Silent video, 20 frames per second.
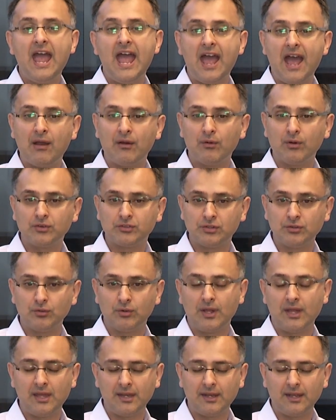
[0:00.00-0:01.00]

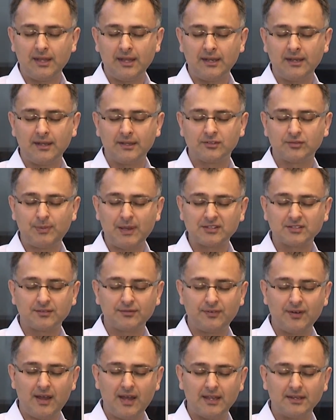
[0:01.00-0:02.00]
in a
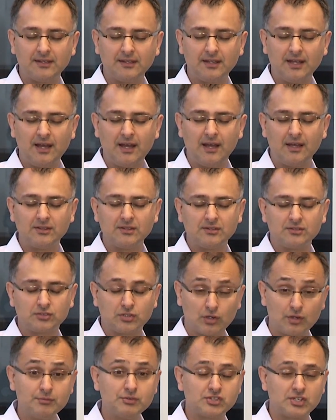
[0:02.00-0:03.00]
specified
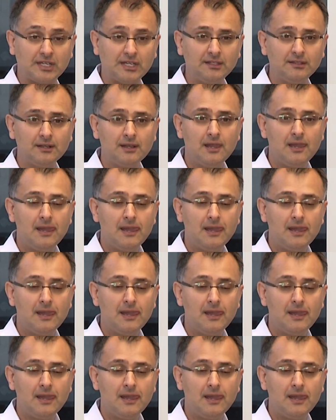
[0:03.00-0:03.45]
term sheet